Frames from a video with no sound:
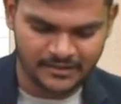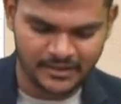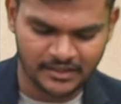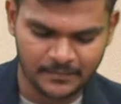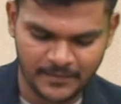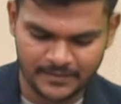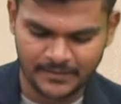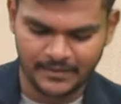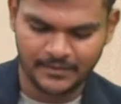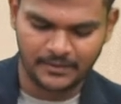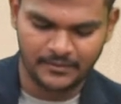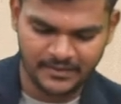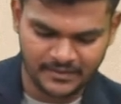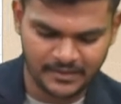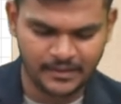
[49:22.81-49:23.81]
That's basically the
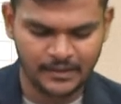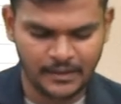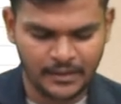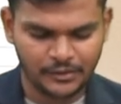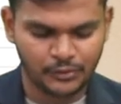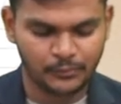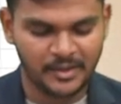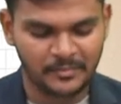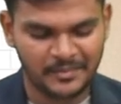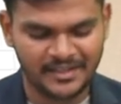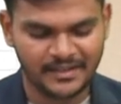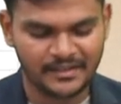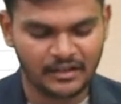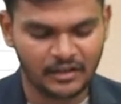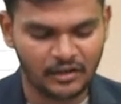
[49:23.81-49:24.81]
reason. So we're
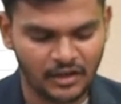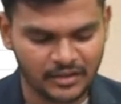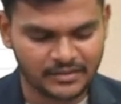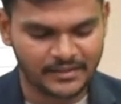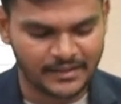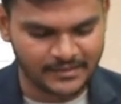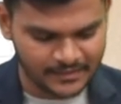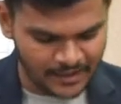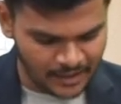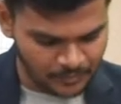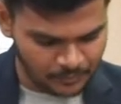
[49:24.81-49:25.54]
making a loss rather than